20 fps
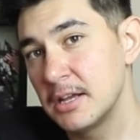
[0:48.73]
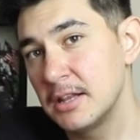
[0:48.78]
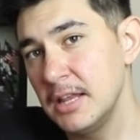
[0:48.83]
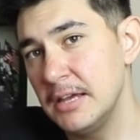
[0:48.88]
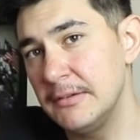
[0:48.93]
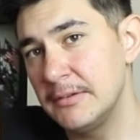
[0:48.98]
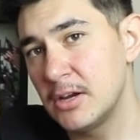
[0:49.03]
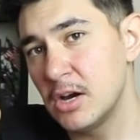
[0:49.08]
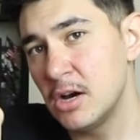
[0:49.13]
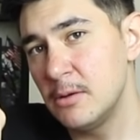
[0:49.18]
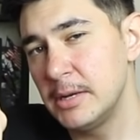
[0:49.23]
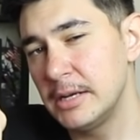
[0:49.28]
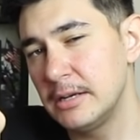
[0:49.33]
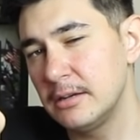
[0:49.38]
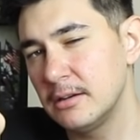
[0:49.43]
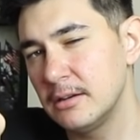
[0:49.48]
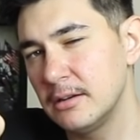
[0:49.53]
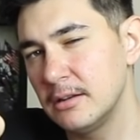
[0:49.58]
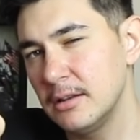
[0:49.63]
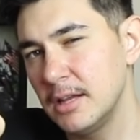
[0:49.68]
leave a
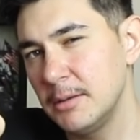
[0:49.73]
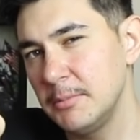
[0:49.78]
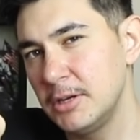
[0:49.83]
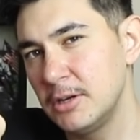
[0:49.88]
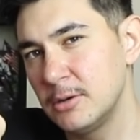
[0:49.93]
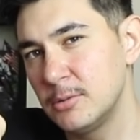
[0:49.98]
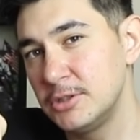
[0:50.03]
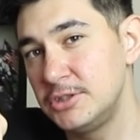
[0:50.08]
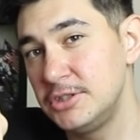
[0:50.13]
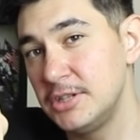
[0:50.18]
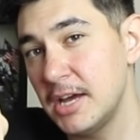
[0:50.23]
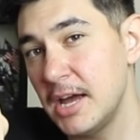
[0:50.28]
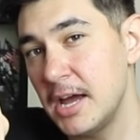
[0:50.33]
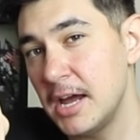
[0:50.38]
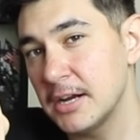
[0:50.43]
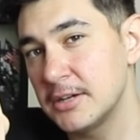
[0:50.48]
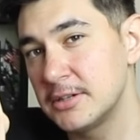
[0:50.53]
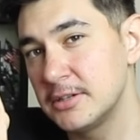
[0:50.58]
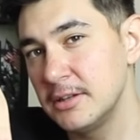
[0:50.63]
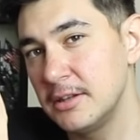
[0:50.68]
comment, let me know what you
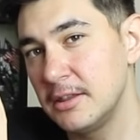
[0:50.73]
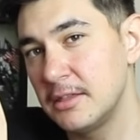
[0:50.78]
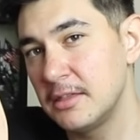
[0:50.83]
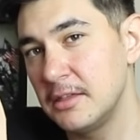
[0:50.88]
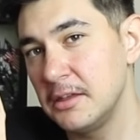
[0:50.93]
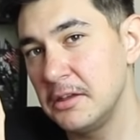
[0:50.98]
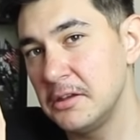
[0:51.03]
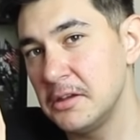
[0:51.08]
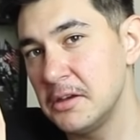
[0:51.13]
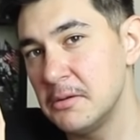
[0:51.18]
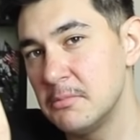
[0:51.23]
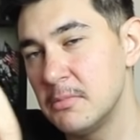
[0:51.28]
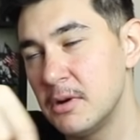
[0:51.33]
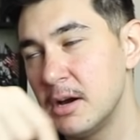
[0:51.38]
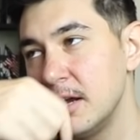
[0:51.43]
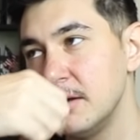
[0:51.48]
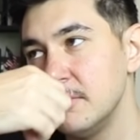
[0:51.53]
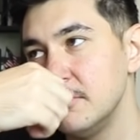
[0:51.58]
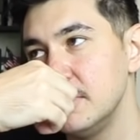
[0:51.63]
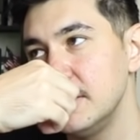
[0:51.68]
actually think it
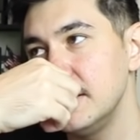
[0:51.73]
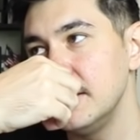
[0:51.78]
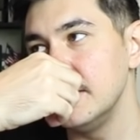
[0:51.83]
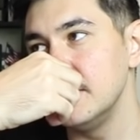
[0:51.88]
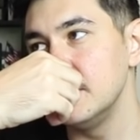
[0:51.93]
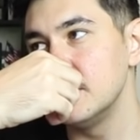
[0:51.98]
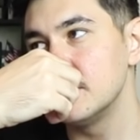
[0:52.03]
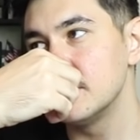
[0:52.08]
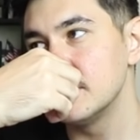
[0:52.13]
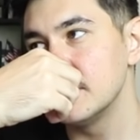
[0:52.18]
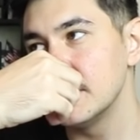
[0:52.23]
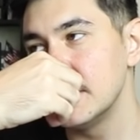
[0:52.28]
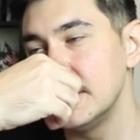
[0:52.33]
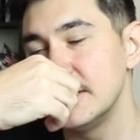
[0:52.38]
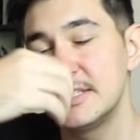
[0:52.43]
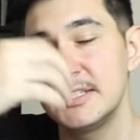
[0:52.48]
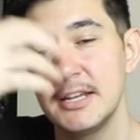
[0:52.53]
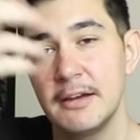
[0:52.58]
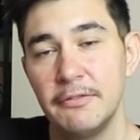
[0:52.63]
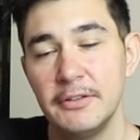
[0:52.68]
might be.
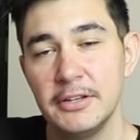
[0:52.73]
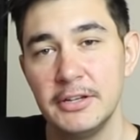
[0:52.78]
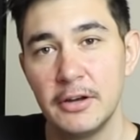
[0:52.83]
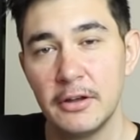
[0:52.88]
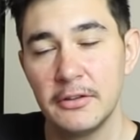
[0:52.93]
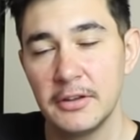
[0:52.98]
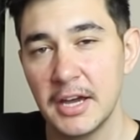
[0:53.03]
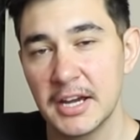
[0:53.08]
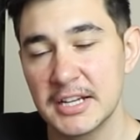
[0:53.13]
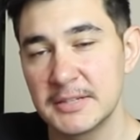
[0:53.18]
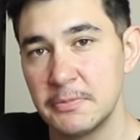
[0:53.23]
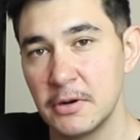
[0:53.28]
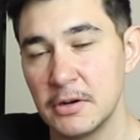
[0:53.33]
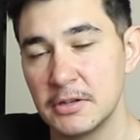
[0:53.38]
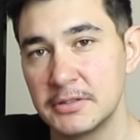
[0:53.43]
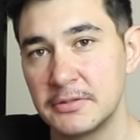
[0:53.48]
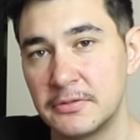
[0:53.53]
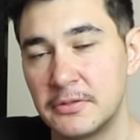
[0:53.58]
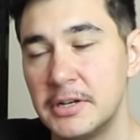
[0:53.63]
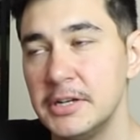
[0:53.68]
It's definitely not the
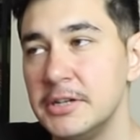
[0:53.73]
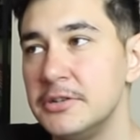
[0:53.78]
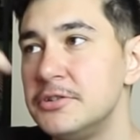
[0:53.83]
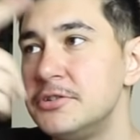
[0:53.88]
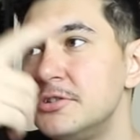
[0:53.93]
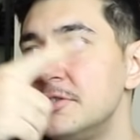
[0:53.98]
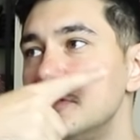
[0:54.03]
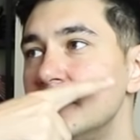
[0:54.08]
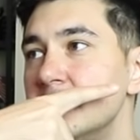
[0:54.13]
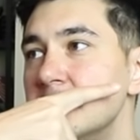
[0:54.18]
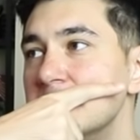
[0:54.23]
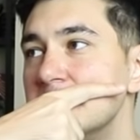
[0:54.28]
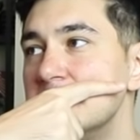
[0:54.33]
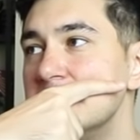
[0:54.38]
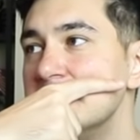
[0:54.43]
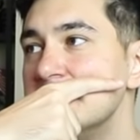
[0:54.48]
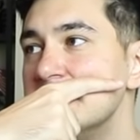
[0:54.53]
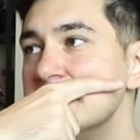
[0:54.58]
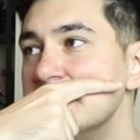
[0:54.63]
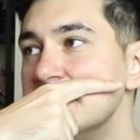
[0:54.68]
Xbox fridge,
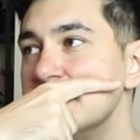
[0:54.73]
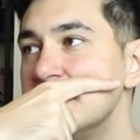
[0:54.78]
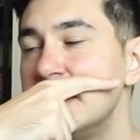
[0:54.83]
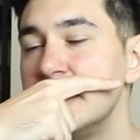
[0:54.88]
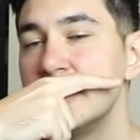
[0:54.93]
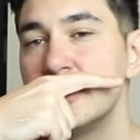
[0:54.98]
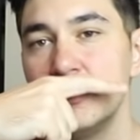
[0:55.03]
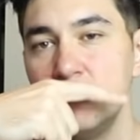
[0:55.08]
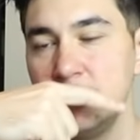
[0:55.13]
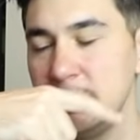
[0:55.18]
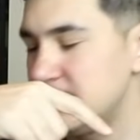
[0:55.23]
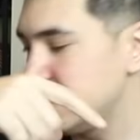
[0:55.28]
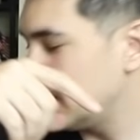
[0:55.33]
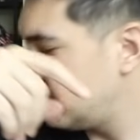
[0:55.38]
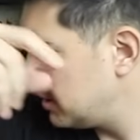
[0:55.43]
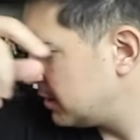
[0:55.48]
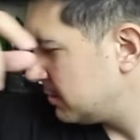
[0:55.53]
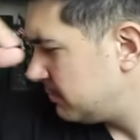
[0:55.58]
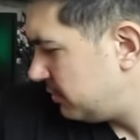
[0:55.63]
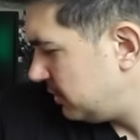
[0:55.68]
but it could be
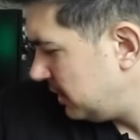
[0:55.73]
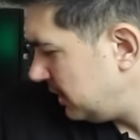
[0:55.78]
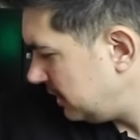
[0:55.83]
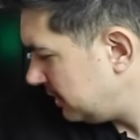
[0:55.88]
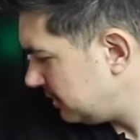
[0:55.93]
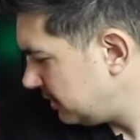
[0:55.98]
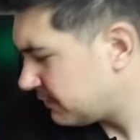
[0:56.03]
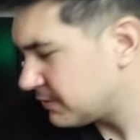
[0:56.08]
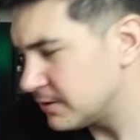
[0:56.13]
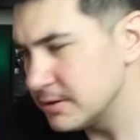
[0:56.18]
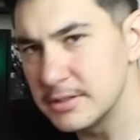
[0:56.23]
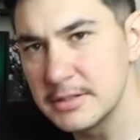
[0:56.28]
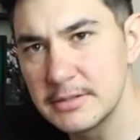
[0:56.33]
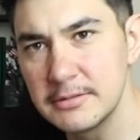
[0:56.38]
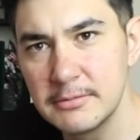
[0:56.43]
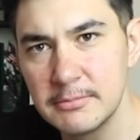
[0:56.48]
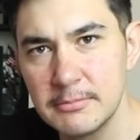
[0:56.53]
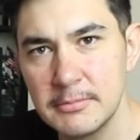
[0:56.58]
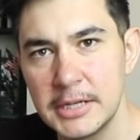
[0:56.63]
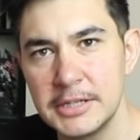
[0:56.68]
something completely different.
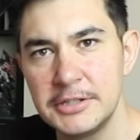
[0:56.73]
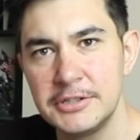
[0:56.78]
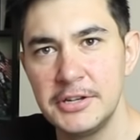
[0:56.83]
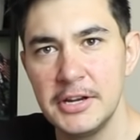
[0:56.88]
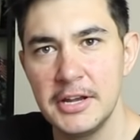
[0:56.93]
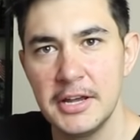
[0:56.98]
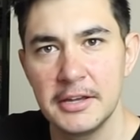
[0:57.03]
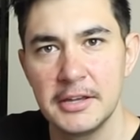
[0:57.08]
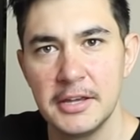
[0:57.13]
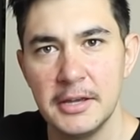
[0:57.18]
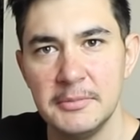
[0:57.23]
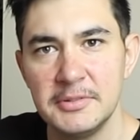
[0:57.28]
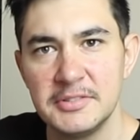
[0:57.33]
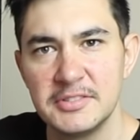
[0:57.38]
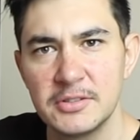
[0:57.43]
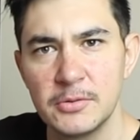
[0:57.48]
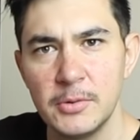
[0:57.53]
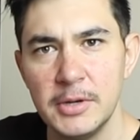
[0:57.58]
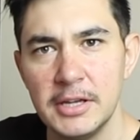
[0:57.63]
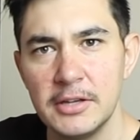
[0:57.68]
My chair keeps
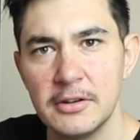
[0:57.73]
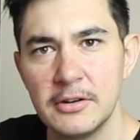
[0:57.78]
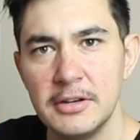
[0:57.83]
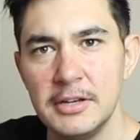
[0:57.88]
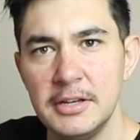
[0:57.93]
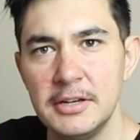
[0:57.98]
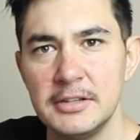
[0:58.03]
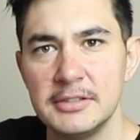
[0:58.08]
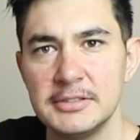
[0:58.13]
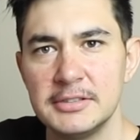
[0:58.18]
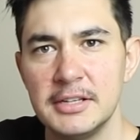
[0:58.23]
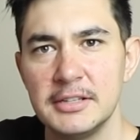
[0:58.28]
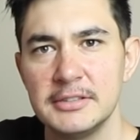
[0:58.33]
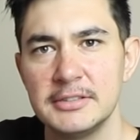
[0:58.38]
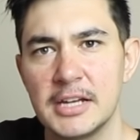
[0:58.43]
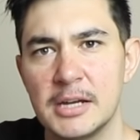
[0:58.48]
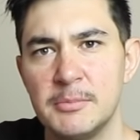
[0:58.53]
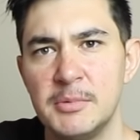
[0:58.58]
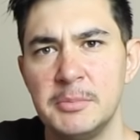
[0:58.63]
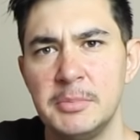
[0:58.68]
squeaking on here. It
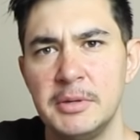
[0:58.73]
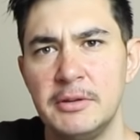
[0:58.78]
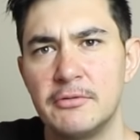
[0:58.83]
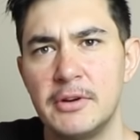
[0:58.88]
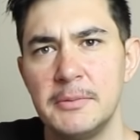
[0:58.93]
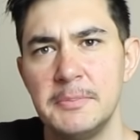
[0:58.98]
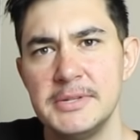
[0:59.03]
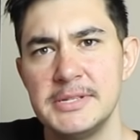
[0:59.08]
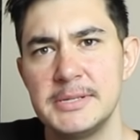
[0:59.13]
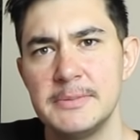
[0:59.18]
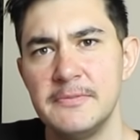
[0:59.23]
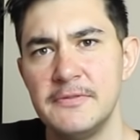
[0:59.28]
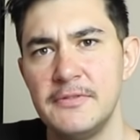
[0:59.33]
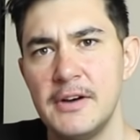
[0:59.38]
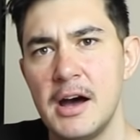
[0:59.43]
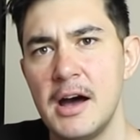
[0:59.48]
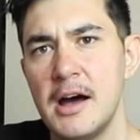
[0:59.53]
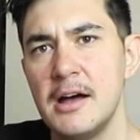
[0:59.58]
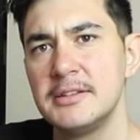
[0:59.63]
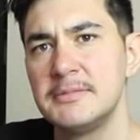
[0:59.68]
sounds like I might be ripping some
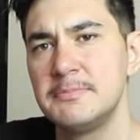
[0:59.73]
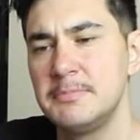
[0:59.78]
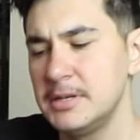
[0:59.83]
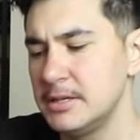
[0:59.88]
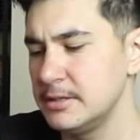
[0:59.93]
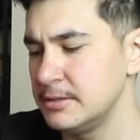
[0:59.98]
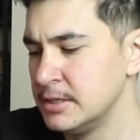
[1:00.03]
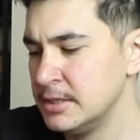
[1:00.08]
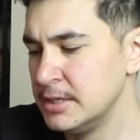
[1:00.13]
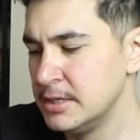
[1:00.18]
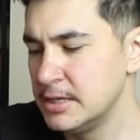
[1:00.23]
farts, but